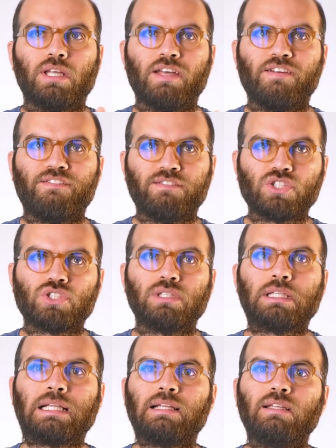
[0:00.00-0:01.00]

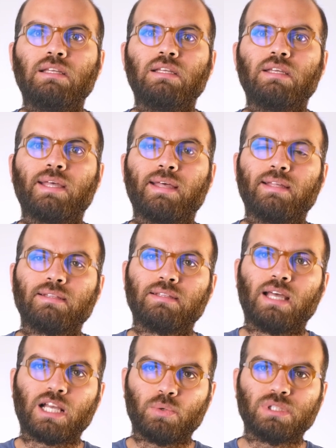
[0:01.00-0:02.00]
efficiently and
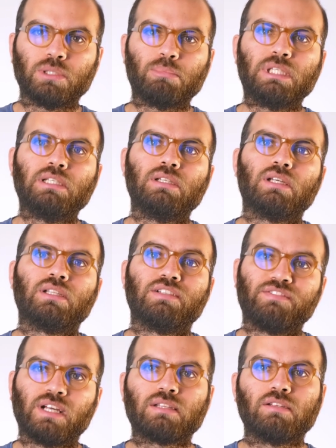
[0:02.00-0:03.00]
equitably and
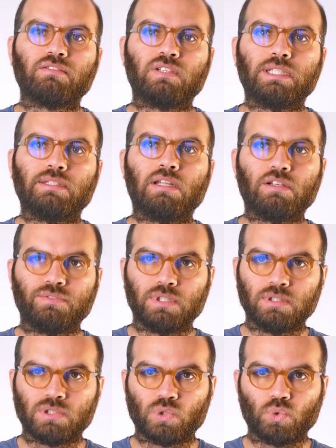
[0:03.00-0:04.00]
effectively deliver
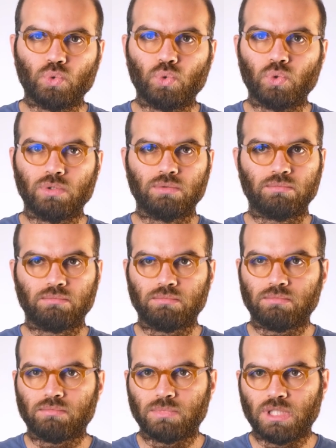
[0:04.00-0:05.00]
it to
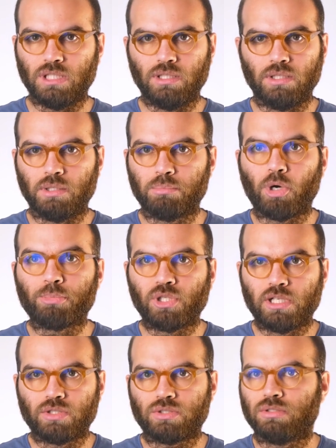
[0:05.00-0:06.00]
the
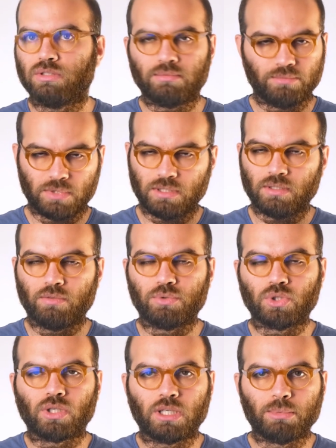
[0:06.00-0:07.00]
population, if we're
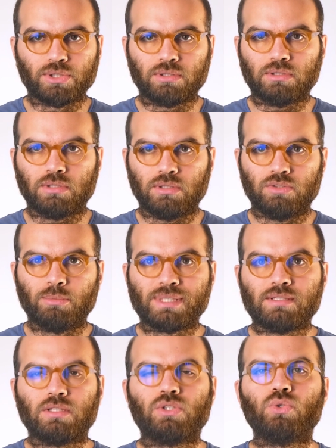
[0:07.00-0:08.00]
talking about
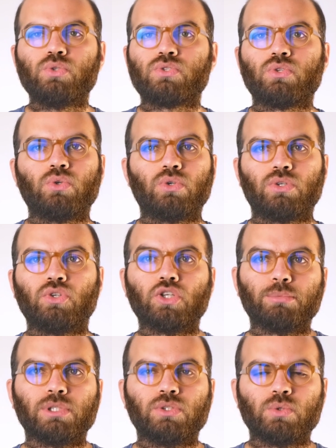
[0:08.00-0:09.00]
domestic use or
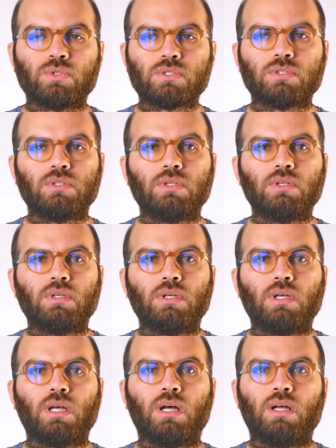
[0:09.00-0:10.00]
urban use.
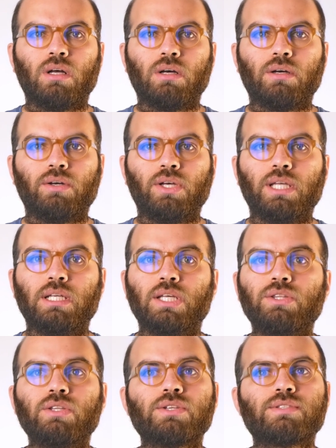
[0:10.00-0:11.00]
In
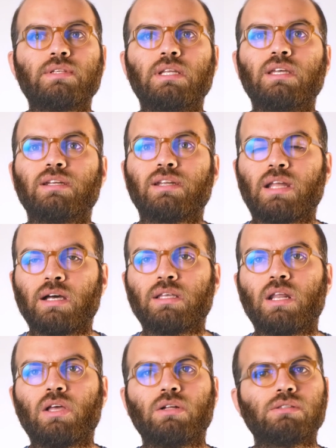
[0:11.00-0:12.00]
industry and in
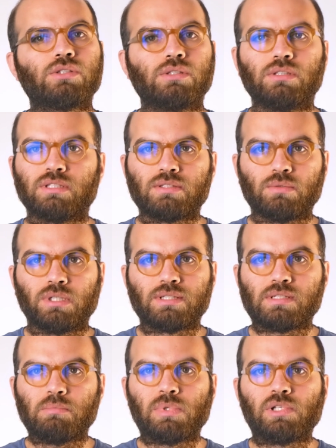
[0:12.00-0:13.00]
agriculture, it's quite
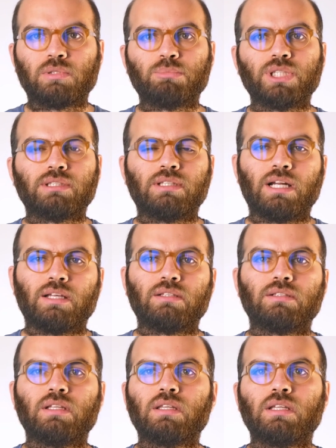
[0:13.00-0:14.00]
similar, but rather
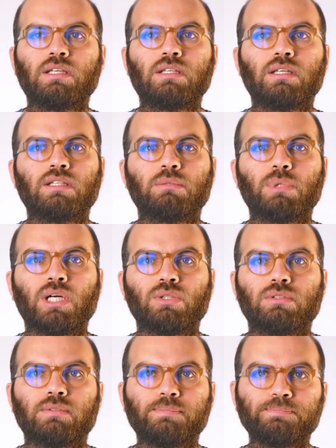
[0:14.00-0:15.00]
than thinking about